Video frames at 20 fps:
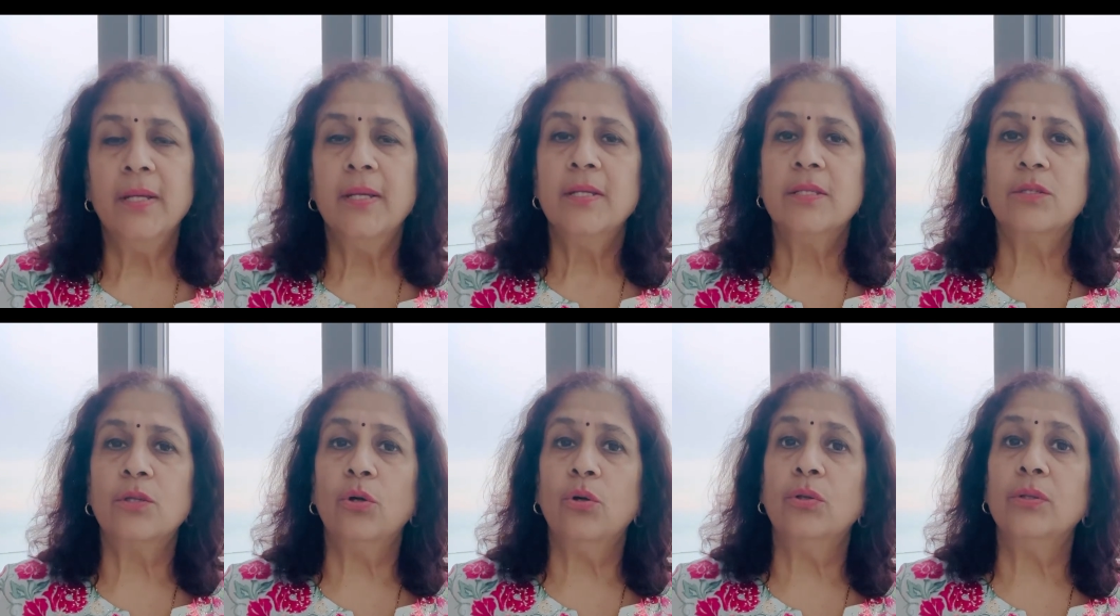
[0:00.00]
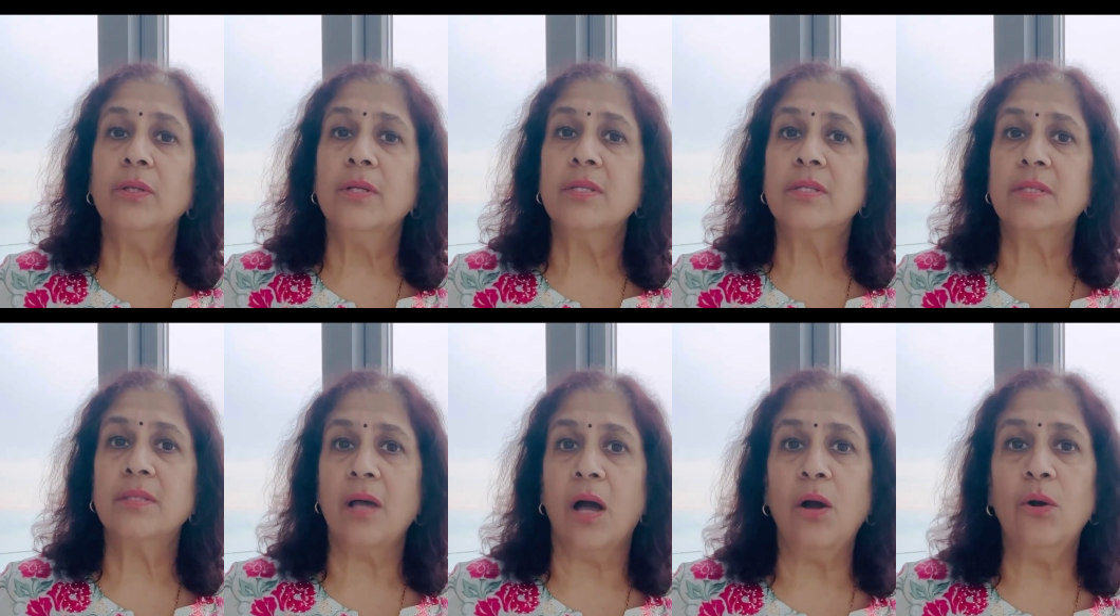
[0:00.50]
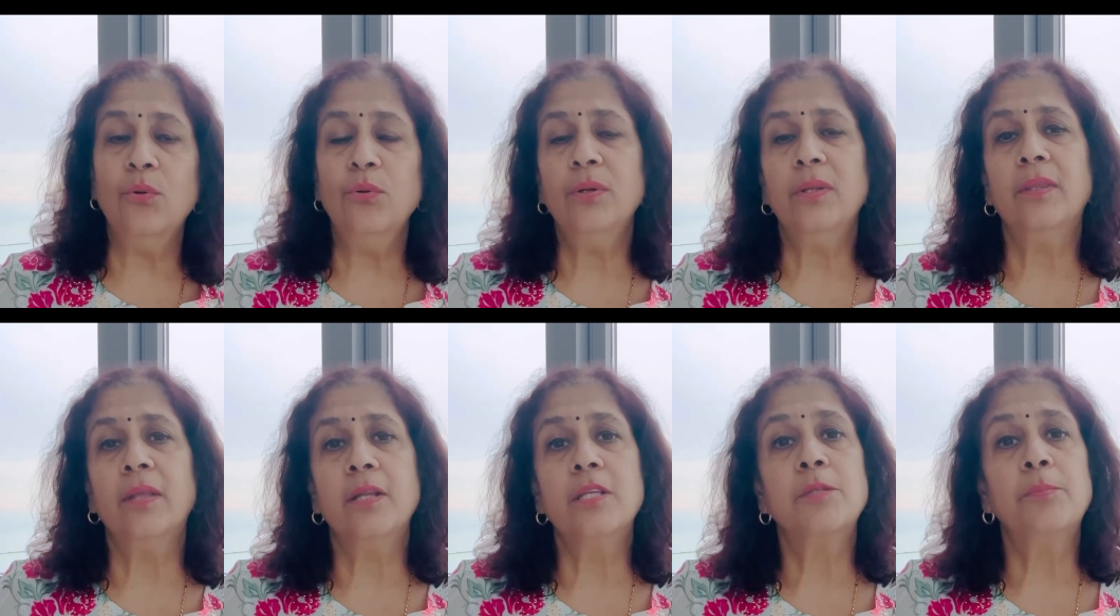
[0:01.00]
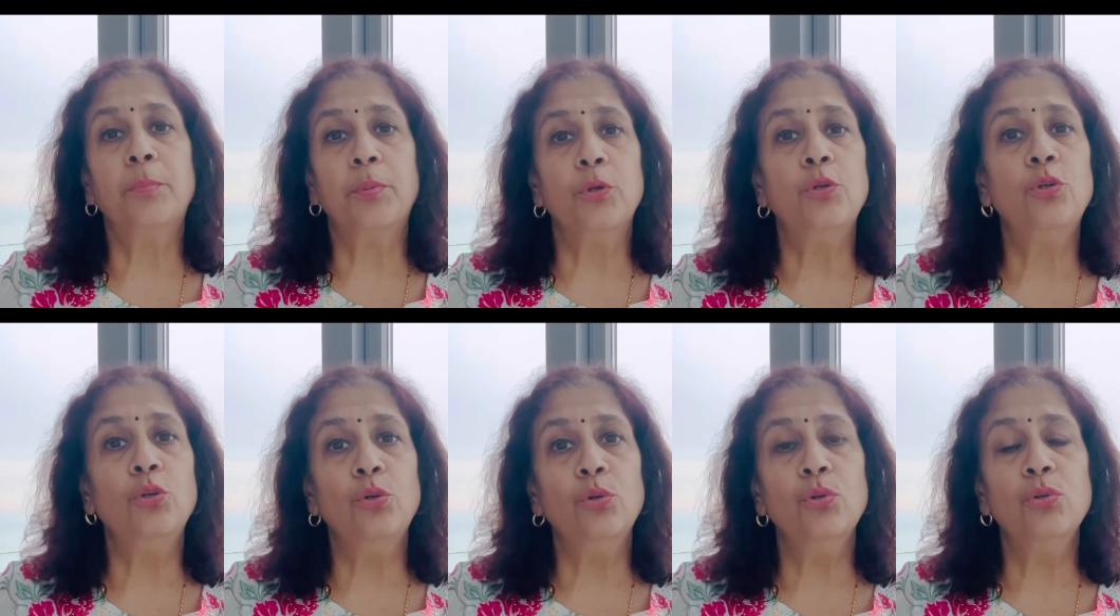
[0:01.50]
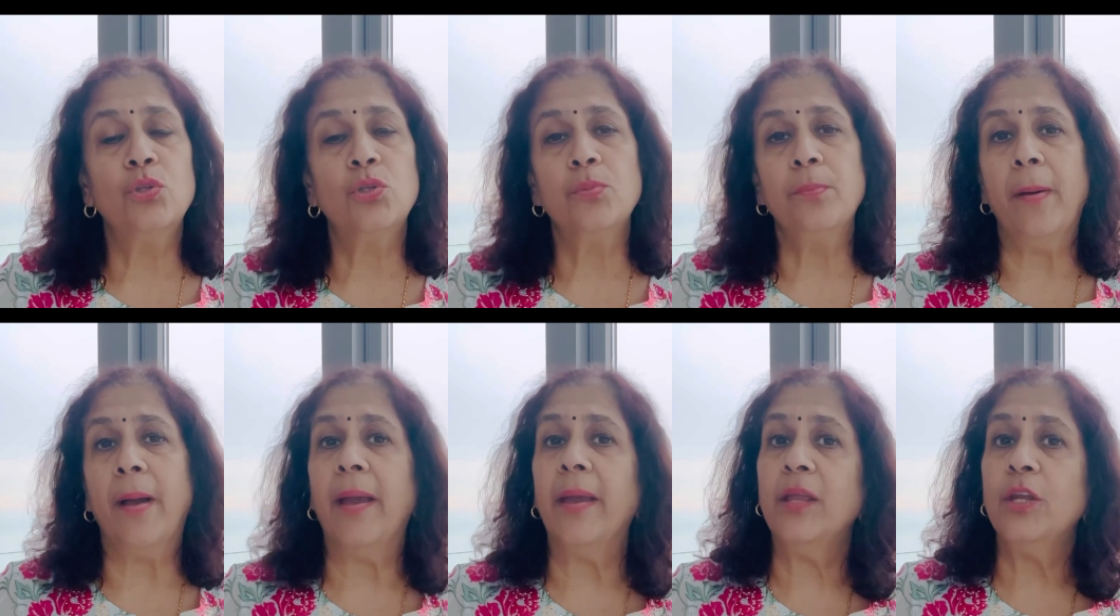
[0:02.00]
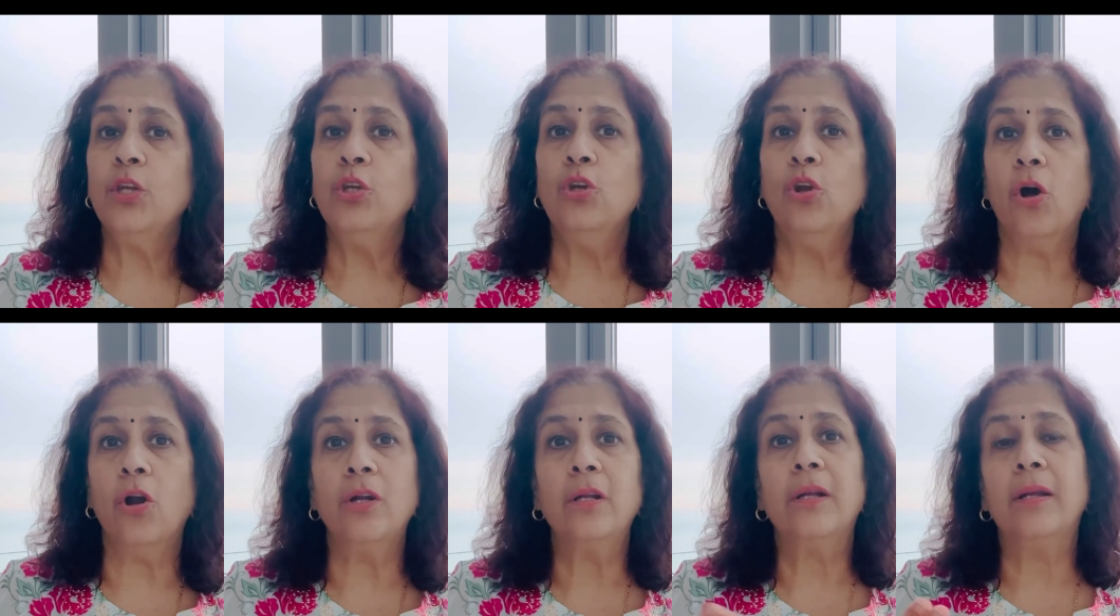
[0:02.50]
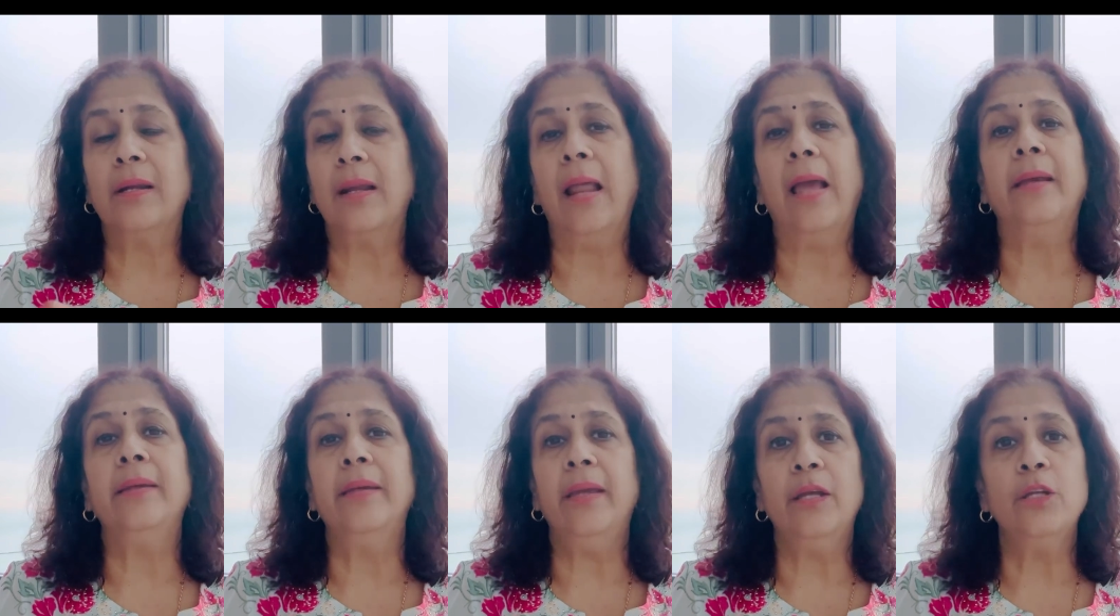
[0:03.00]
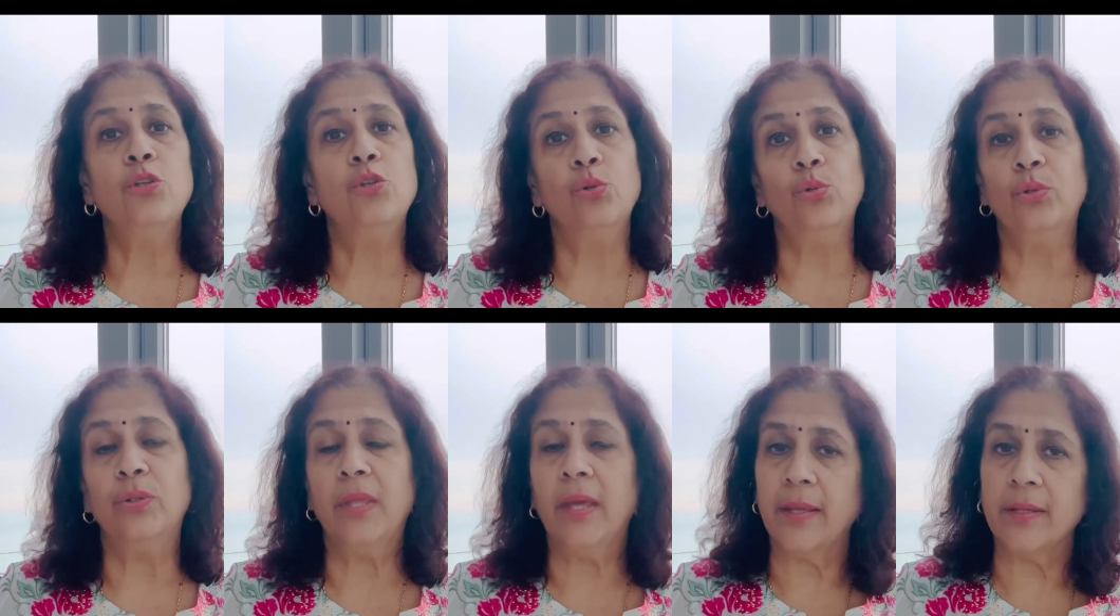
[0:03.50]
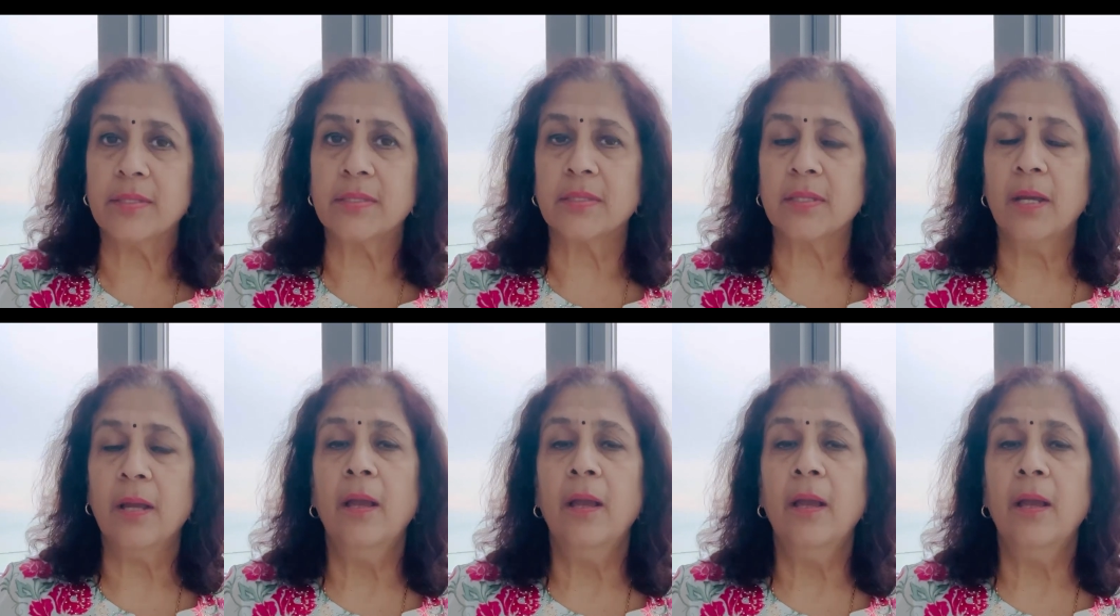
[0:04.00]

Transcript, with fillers: So the sound that is produced by not clanging to things.